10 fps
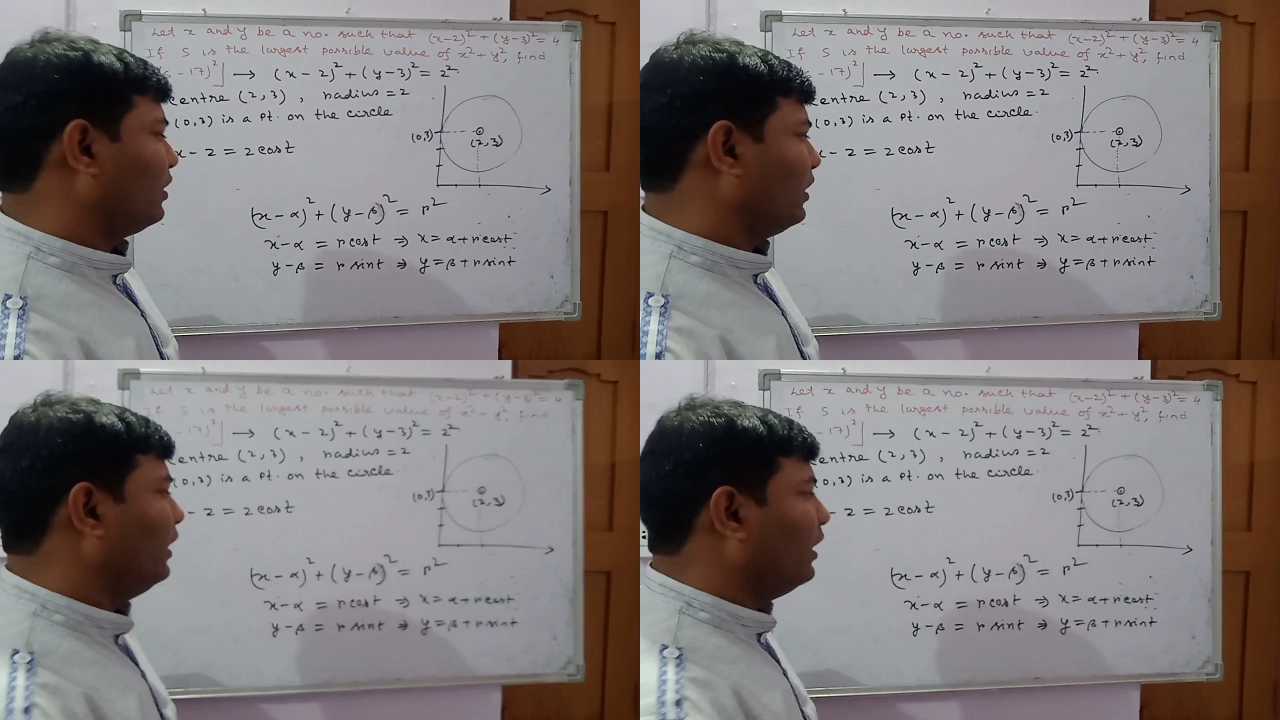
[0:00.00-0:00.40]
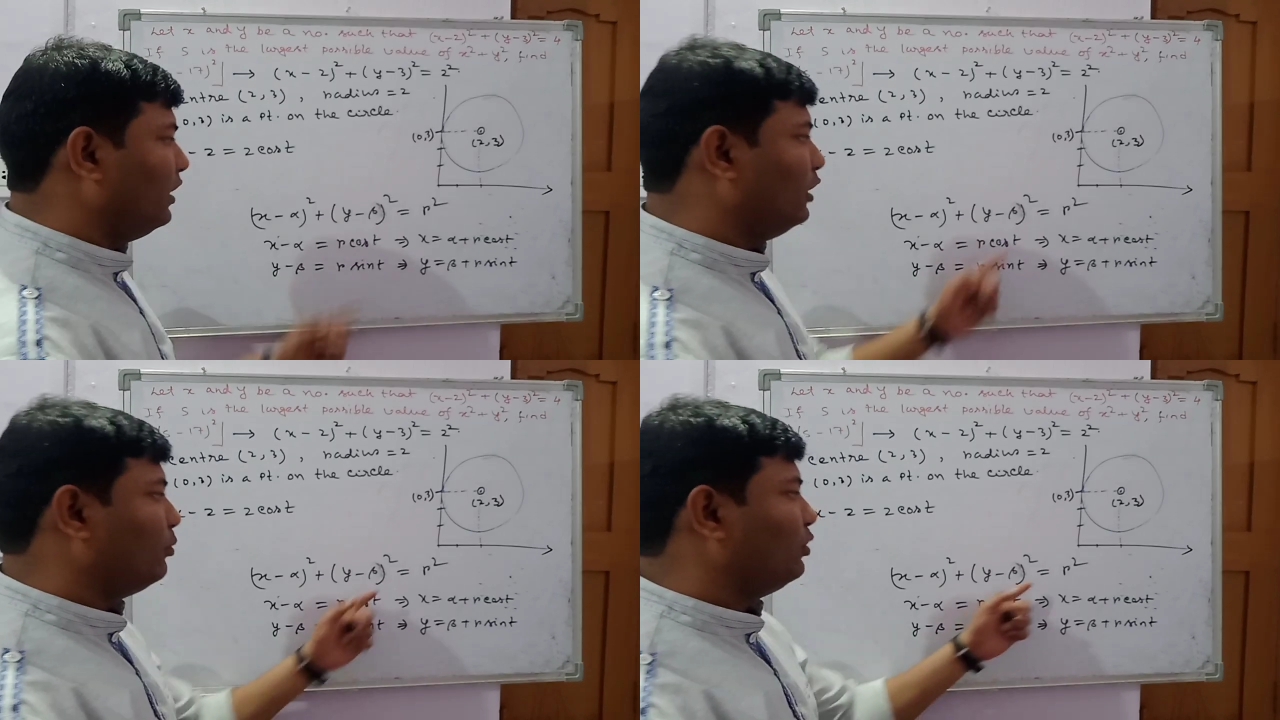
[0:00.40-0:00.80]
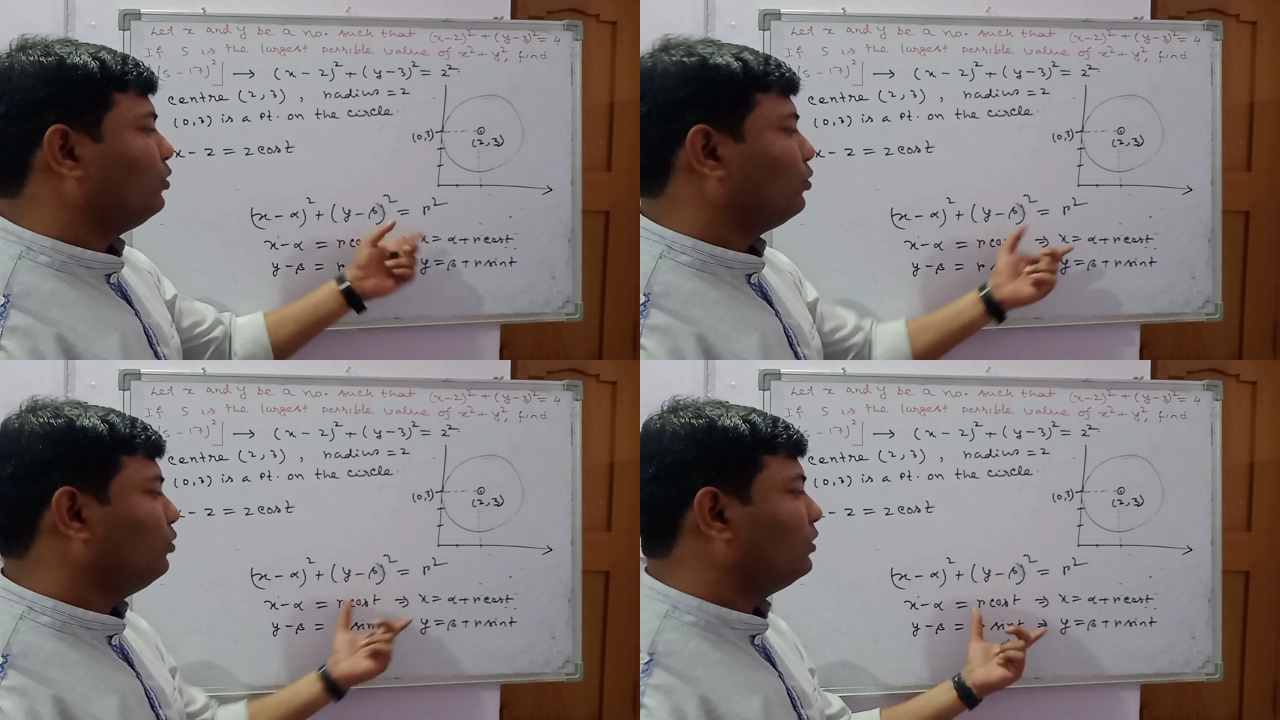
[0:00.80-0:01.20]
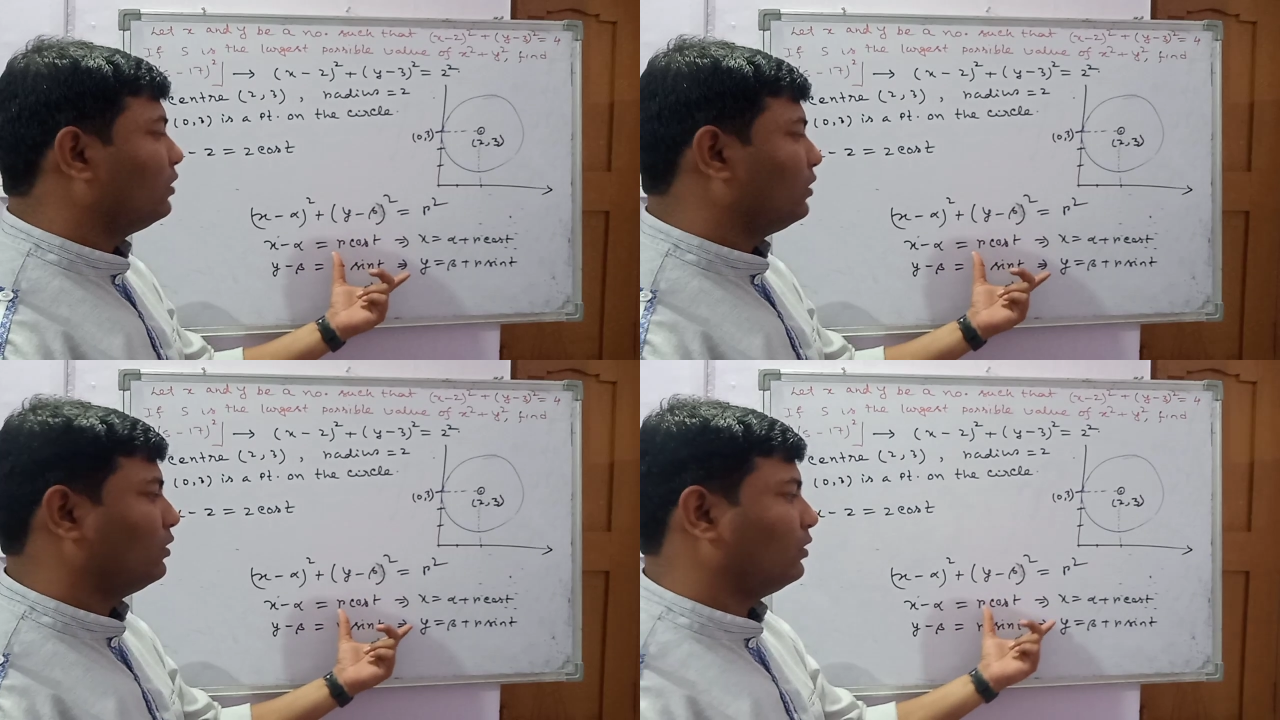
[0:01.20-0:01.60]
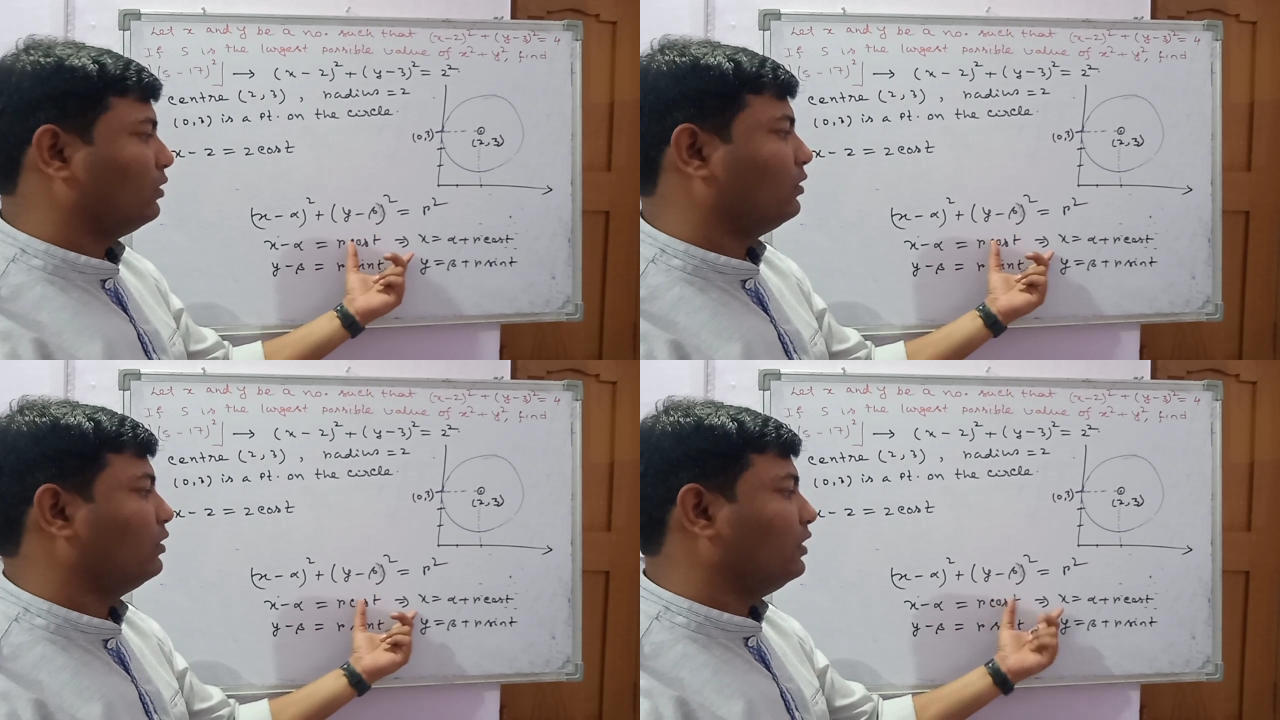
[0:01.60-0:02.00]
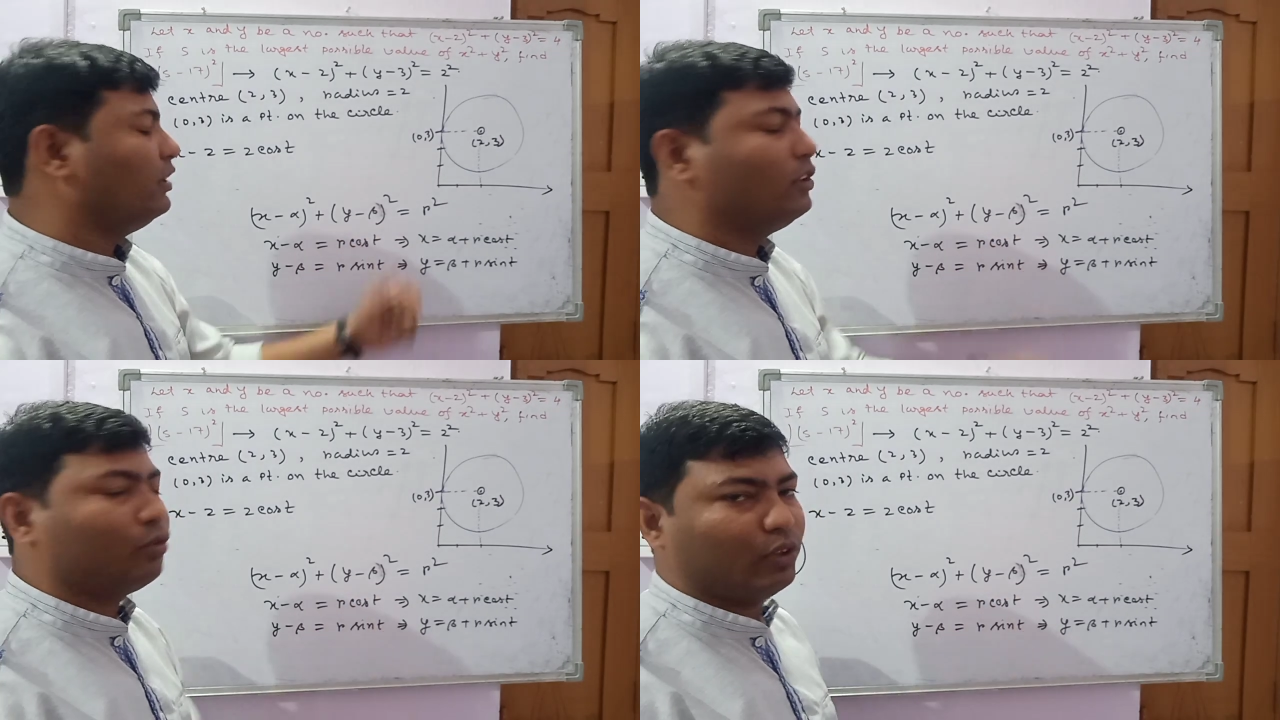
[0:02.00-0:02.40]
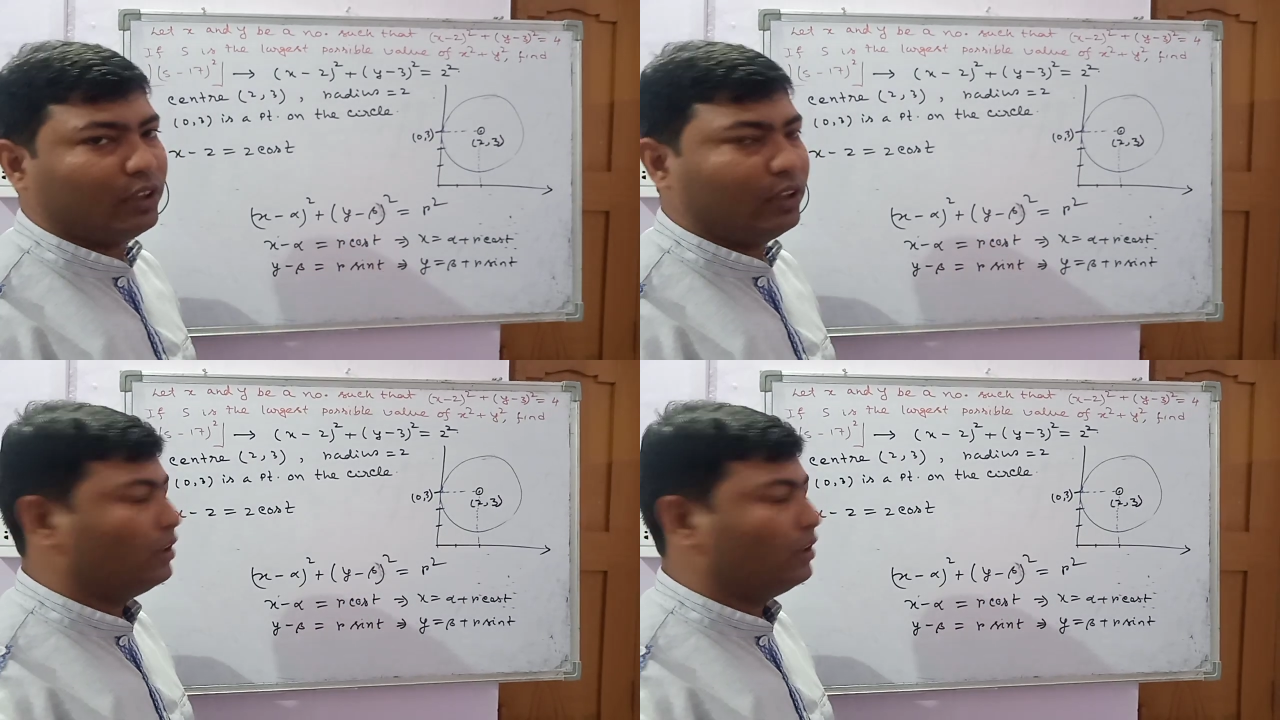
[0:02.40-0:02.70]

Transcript: Clearly if we choose this way,